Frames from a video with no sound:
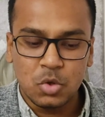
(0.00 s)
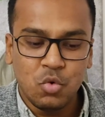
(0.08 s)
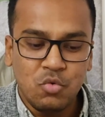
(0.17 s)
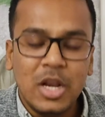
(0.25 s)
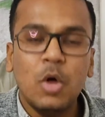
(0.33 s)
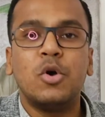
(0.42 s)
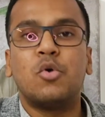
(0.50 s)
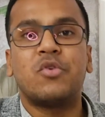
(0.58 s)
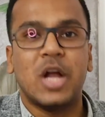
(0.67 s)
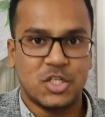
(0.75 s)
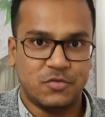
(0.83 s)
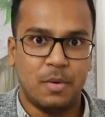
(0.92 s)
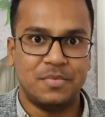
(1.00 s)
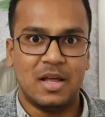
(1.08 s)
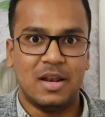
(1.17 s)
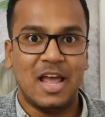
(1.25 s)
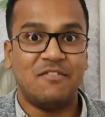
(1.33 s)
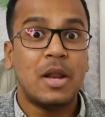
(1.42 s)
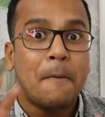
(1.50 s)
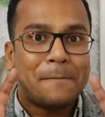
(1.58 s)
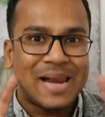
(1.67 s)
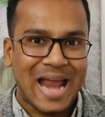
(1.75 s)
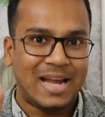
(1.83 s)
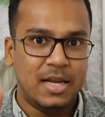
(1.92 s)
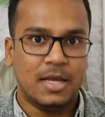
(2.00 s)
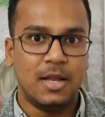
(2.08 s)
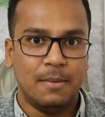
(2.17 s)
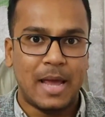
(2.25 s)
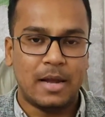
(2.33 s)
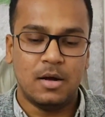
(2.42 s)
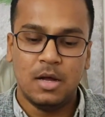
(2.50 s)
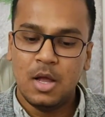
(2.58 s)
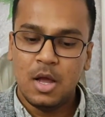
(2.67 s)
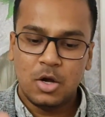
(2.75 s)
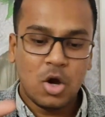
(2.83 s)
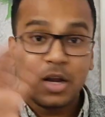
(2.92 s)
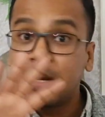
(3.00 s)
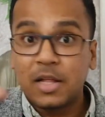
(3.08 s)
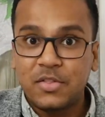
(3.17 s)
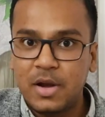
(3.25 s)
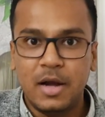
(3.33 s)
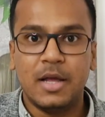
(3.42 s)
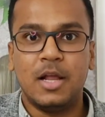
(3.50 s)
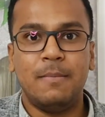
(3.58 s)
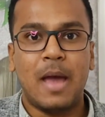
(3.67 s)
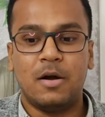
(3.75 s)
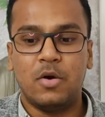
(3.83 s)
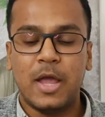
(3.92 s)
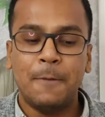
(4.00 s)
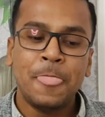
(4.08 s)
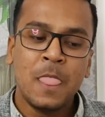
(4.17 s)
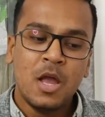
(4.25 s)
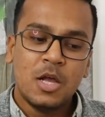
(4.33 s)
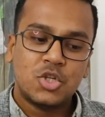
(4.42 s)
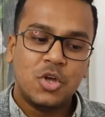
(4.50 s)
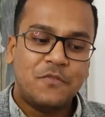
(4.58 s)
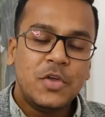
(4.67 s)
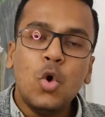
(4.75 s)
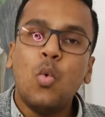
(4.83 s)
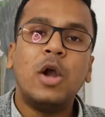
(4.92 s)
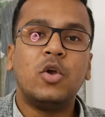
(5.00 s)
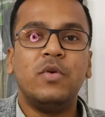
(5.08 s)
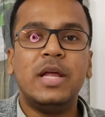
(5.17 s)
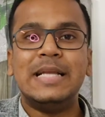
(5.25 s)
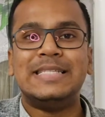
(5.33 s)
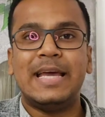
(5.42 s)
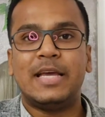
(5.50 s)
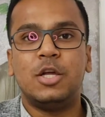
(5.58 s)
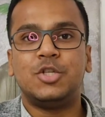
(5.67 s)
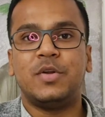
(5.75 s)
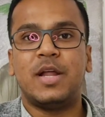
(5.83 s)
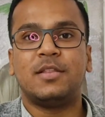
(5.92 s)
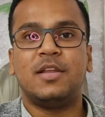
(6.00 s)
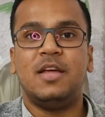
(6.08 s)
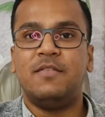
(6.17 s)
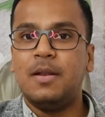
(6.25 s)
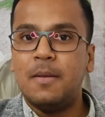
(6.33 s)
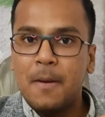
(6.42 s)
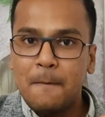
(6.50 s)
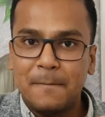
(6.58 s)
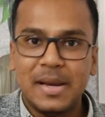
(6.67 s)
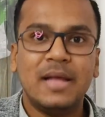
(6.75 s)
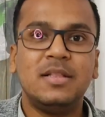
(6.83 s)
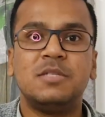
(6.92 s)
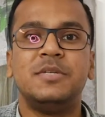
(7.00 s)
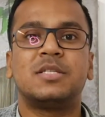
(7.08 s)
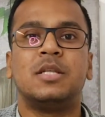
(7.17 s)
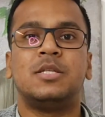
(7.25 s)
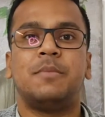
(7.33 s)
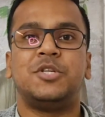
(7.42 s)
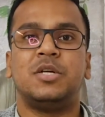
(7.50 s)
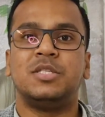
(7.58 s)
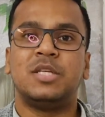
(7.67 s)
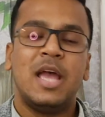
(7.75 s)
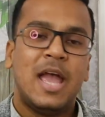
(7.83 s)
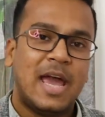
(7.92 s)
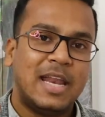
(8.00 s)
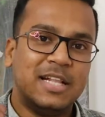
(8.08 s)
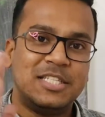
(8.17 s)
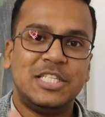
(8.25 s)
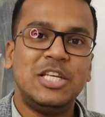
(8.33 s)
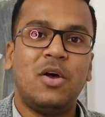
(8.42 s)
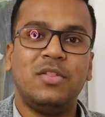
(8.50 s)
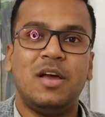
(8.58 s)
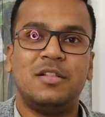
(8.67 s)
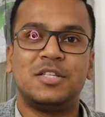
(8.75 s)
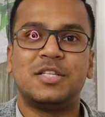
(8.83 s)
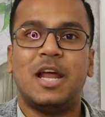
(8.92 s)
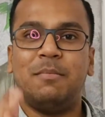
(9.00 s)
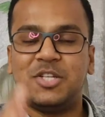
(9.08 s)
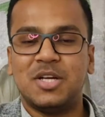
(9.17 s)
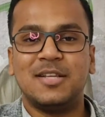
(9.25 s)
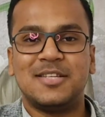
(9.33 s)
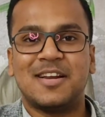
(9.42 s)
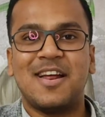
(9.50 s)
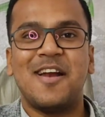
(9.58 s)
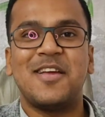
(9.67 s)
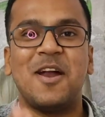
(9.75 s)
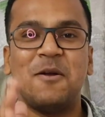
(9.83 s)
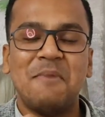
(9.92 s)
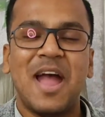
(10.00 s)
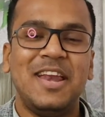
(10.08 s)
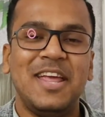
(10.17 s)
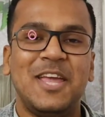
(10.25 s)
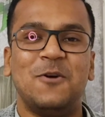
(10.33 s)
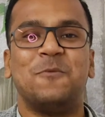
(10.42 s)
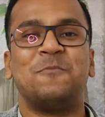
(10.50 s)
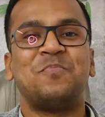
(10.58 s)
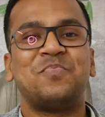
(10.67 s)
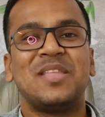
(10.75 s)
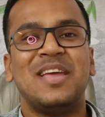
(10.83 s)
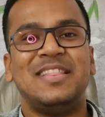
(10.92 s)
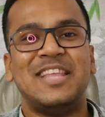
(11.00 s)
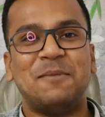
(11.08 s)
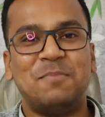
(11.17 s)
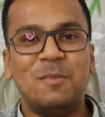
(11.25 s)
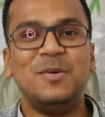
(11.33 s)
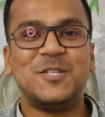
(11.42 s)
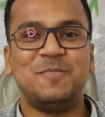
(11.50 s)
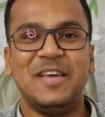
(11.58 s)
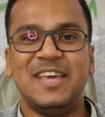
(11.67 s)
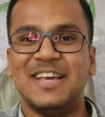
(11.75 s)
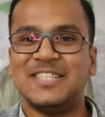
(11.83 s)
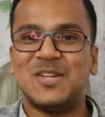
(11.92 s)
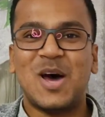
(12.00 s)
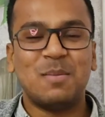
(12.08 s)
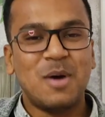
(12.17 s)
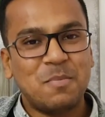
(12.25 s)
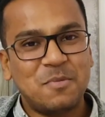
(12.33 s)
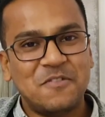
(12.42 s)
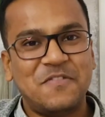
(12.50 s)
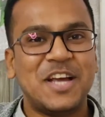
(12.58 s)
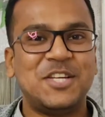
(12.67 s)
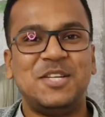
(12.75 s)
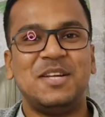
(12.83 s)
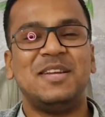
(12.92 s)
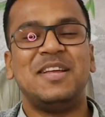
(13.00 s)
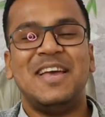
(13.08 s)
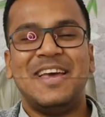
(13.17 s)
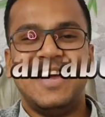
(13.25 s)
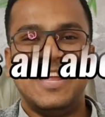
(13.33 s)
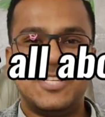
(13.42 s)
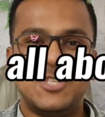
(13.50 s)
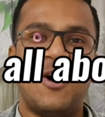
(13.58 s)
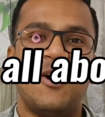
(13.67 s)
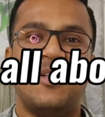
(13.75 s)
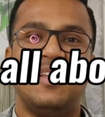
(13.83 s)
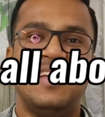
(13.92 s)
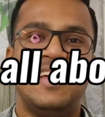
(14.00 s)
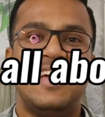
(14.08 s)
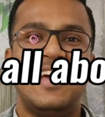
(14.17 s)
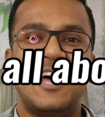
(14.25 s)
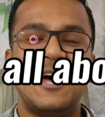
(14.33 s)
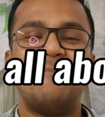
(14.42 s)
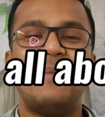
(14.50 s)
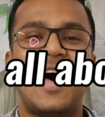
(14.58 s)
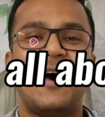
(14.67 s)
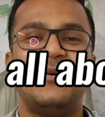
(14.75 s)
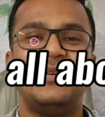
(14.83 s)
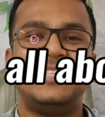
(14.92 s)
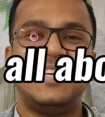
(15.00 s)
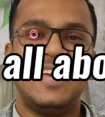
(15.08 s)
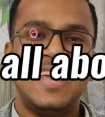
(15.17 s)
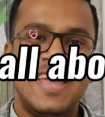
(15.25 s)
who really want to transform their life in a practical manner, not in a theoretical manner, okay? So if you want to really take you to another level, break these misconceptions, and I'll see you on the other side. Bishal Sarkar here, reminding you, that public speaking is not about perfection, it's all about